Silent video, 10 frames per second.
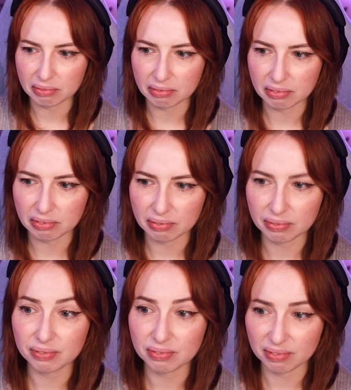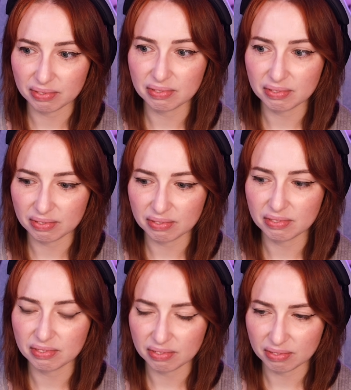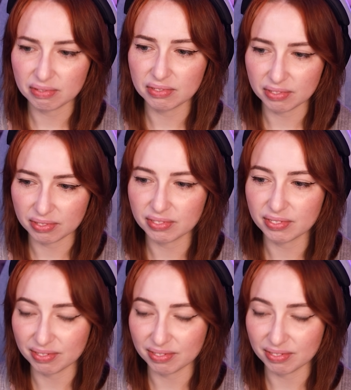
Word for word: Perfect in most ways.